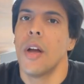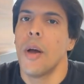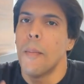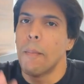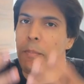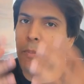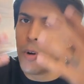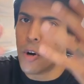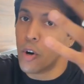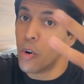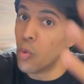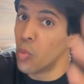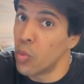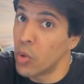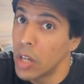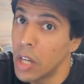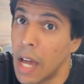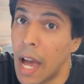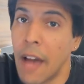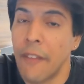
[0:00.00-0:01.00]
but
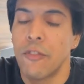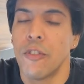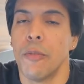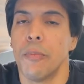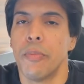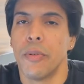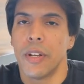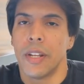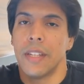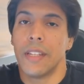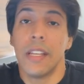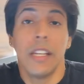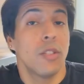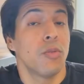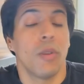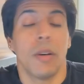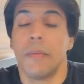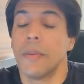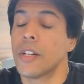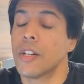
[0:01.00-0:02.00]
we have to put it this
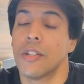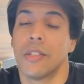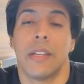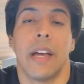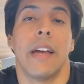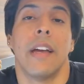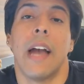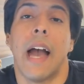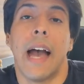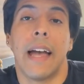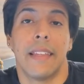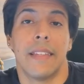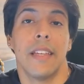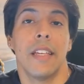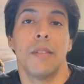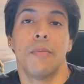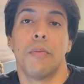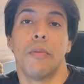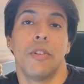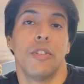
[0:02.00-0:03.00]
way, because at
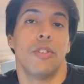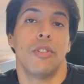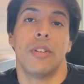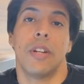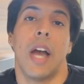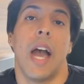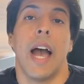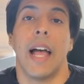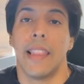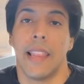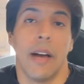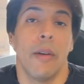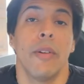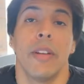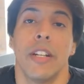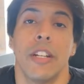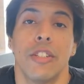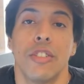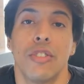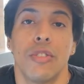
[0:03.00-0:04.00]
this point you're not
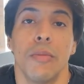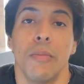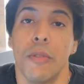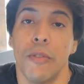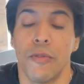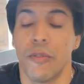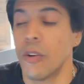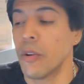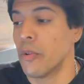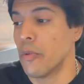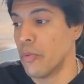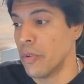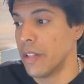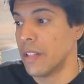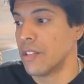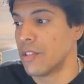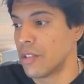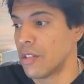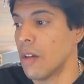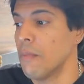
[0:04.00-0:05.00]
allowing us to move forward
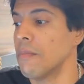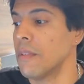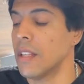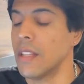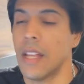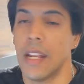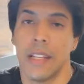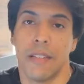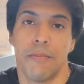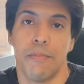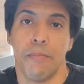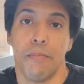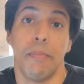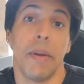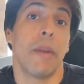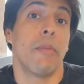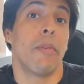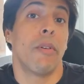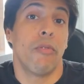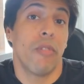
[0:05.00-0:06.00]
with something that is
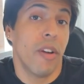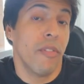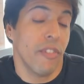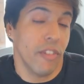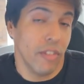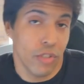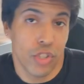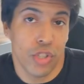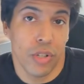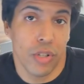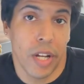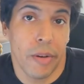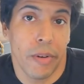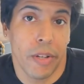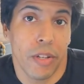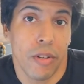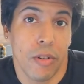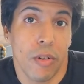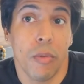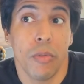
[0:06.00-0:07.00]
very
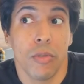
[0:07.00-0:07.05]
revolutionary,